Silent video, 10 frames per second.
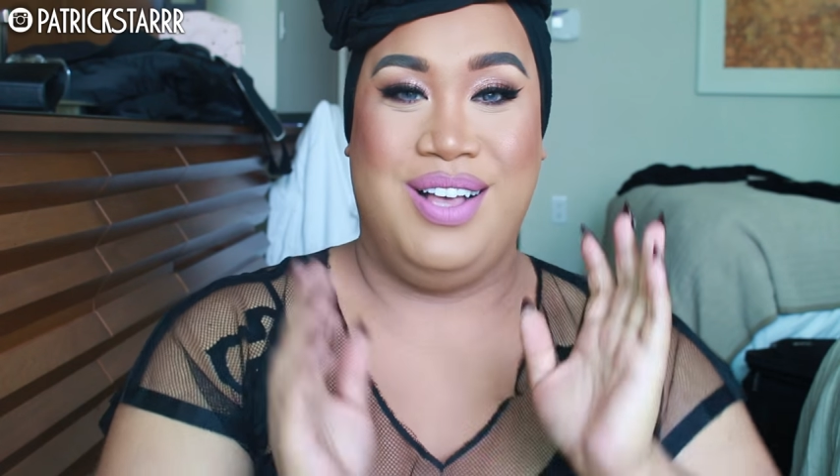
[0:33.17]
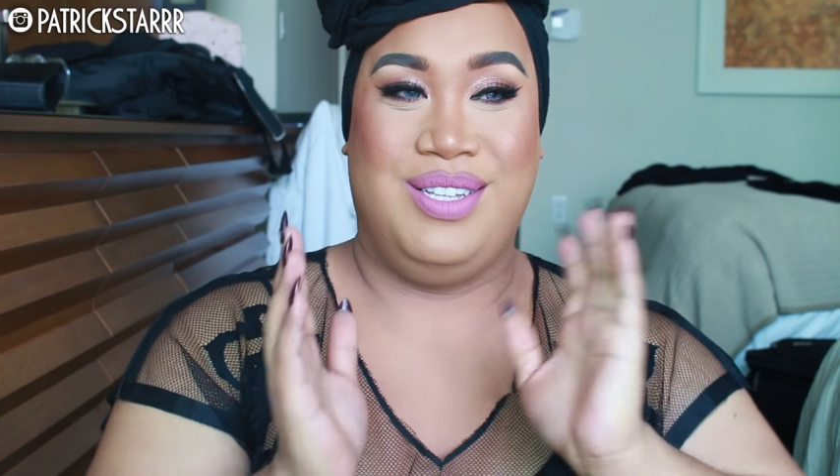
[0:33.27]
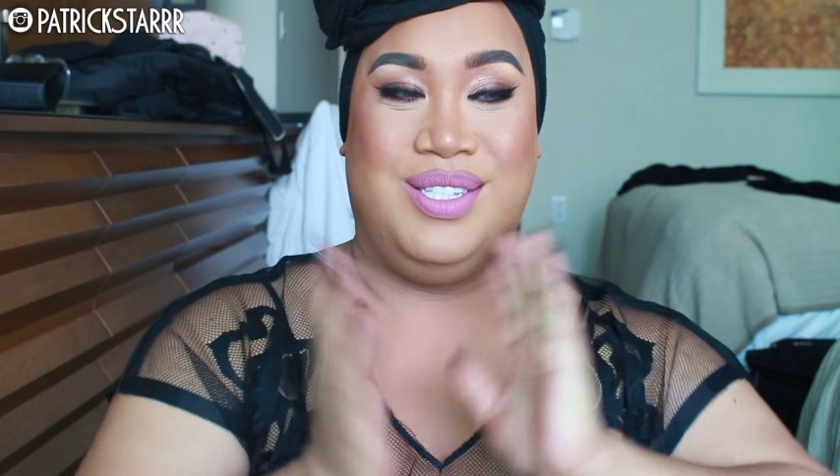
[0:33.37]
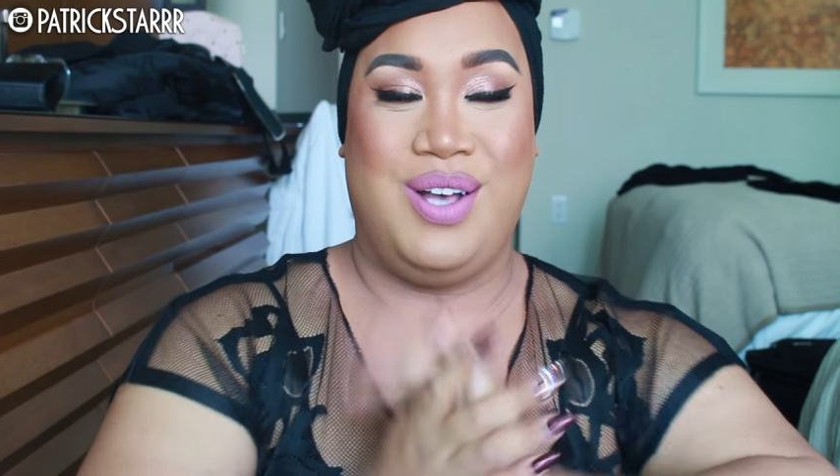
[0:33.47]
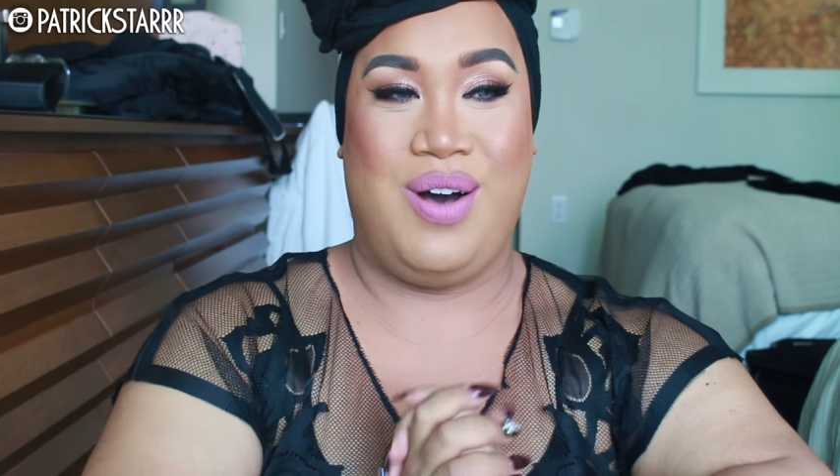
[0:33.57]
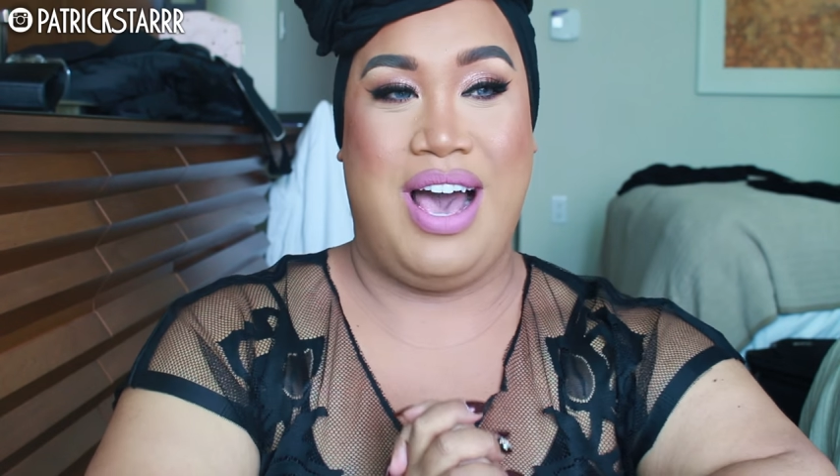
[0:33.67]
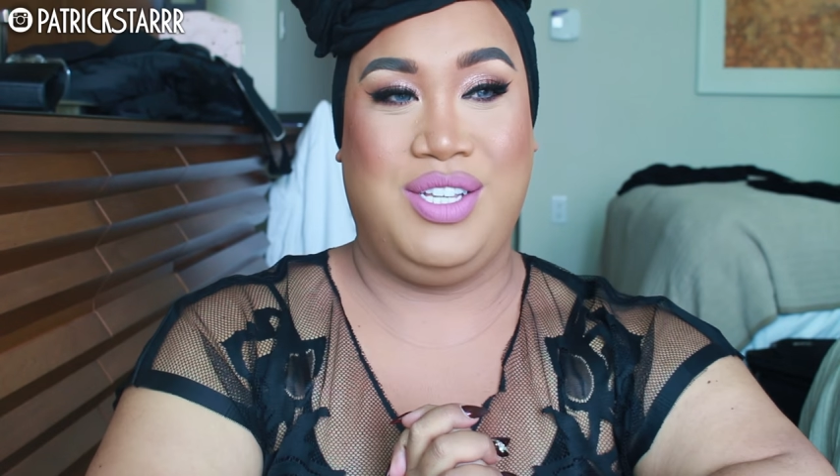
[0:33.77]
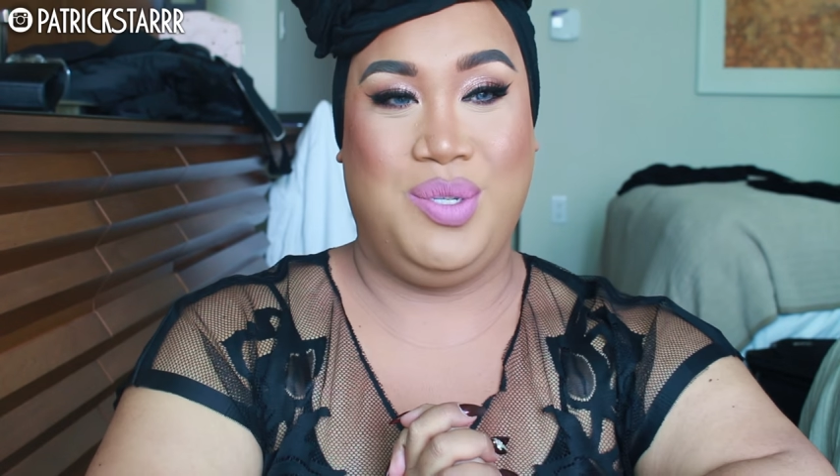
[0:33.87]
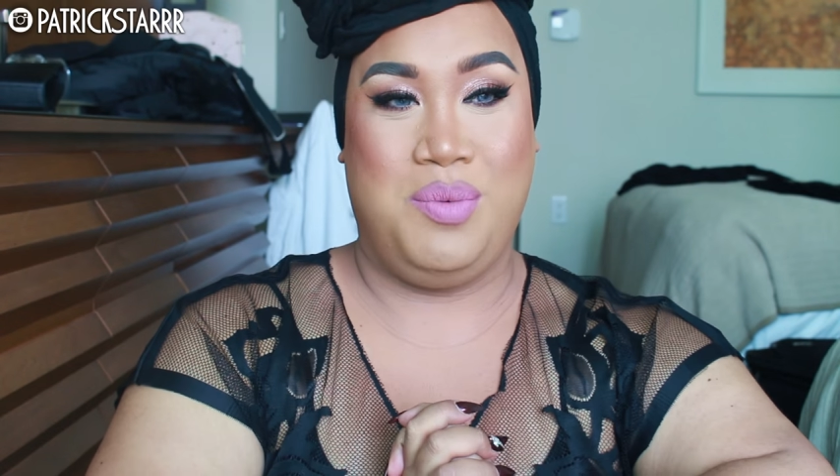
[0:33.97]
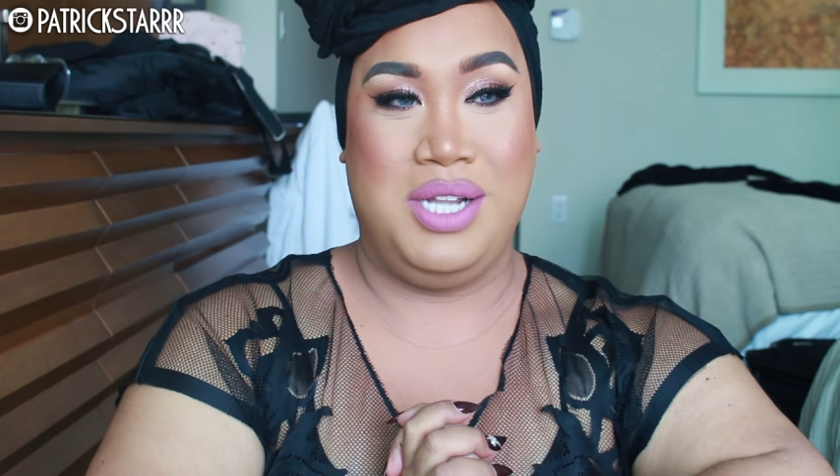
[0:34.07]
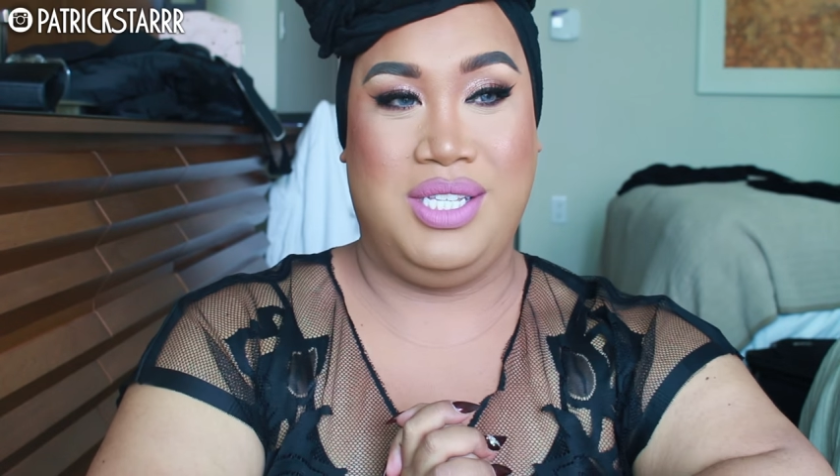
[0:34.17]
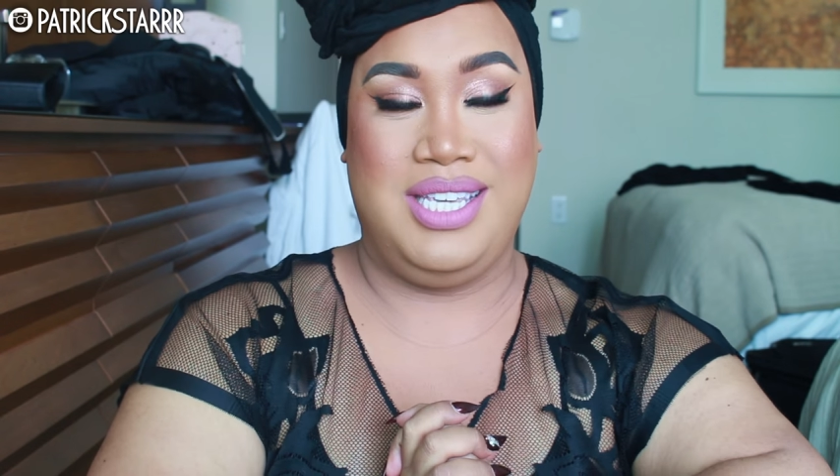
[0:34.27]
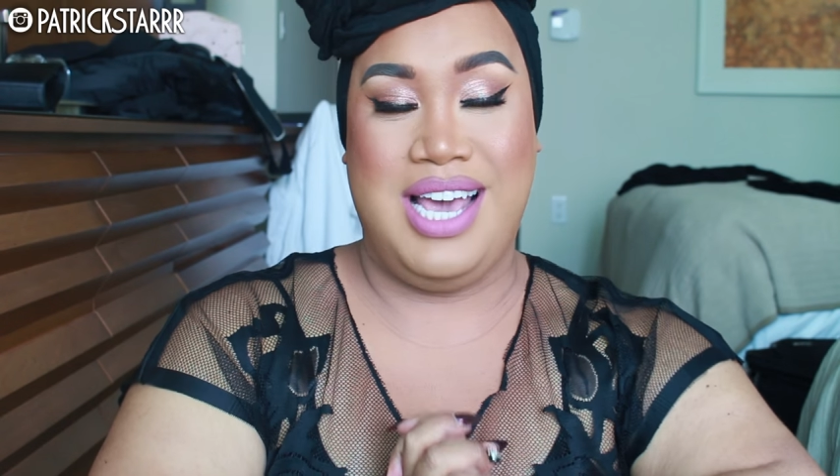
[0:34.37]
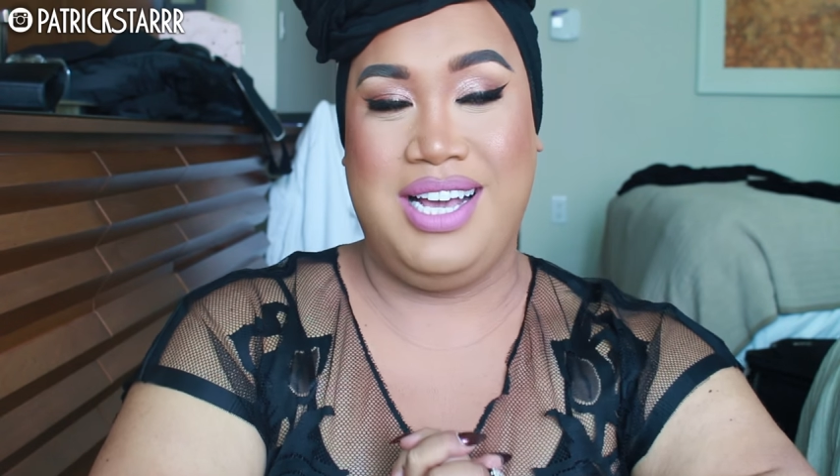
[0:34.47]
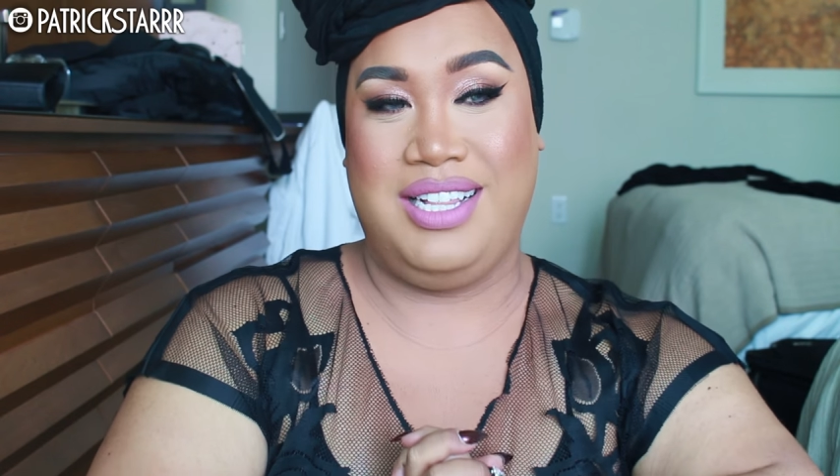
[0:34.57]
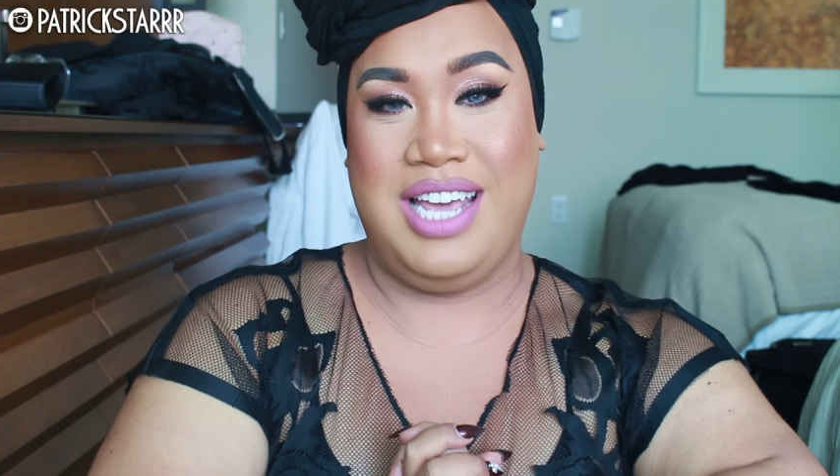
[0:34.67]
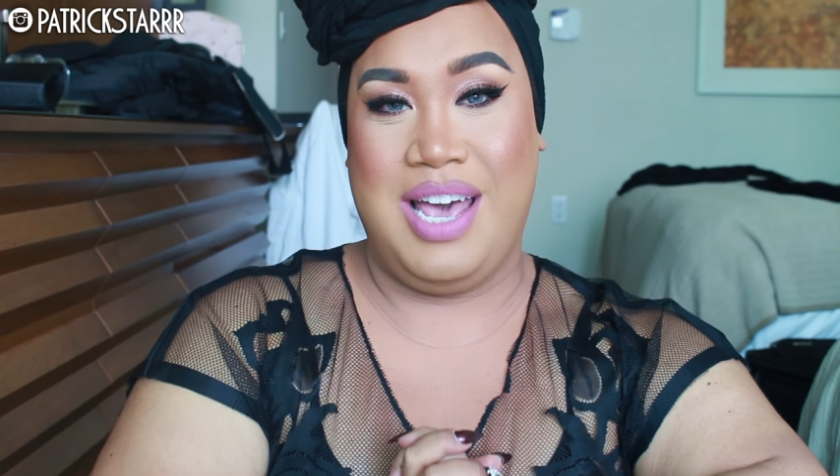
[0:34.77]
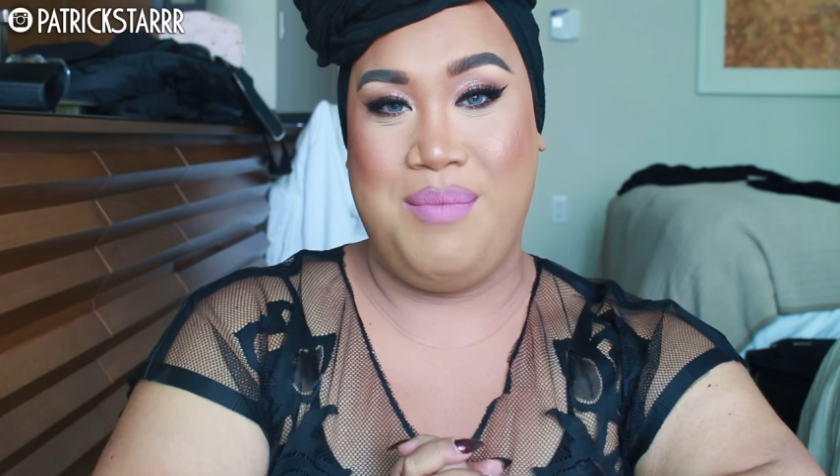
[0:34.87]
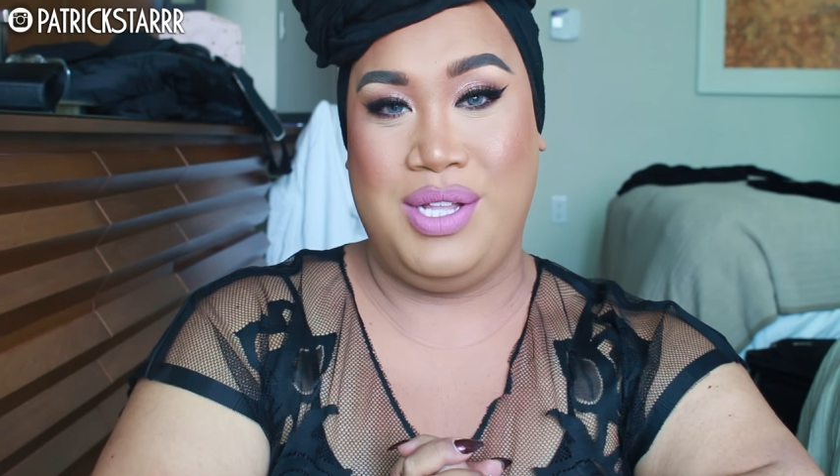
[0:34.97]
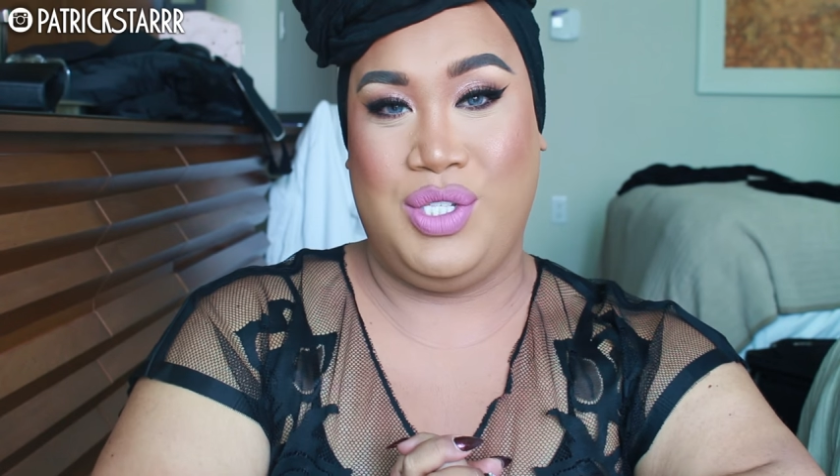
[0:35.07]
So I just wanted to get
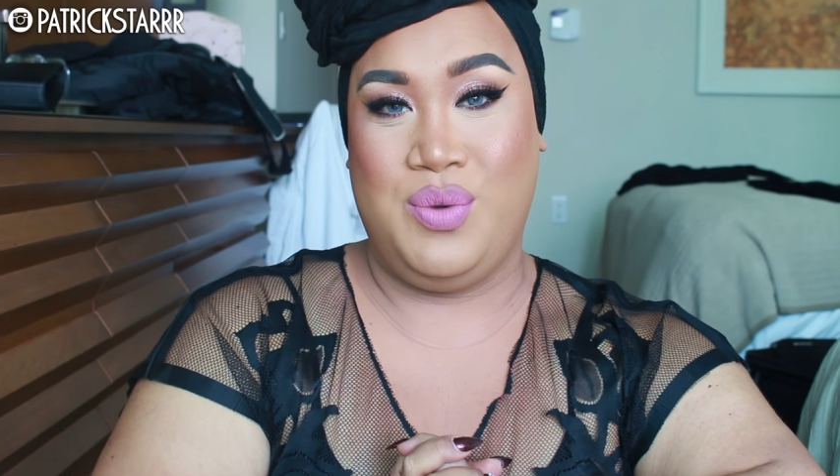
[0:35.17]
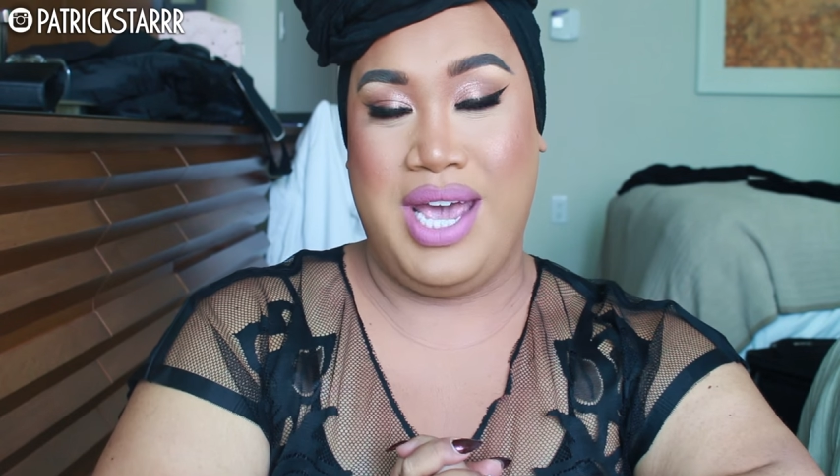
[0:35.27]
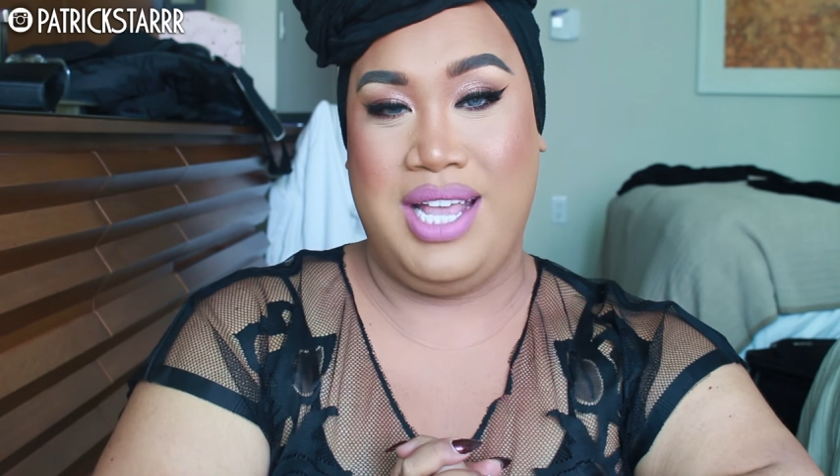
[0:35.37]
glam and do